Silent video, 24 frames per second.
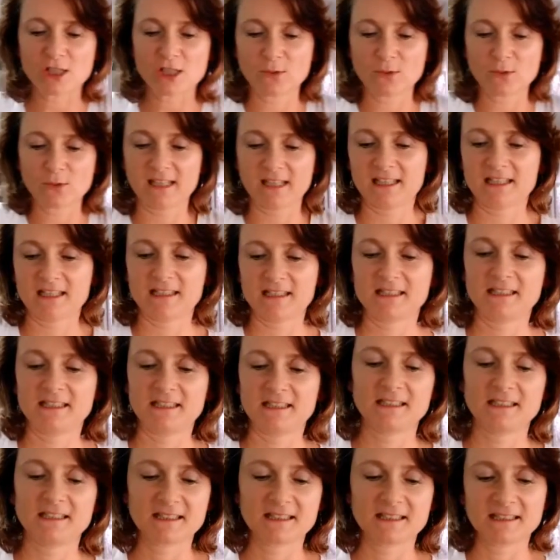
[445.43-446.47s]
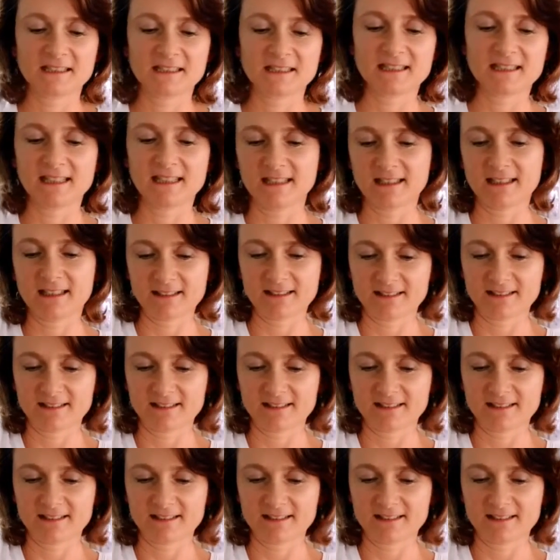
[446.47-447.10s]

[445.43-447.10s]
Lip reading: looking consistency.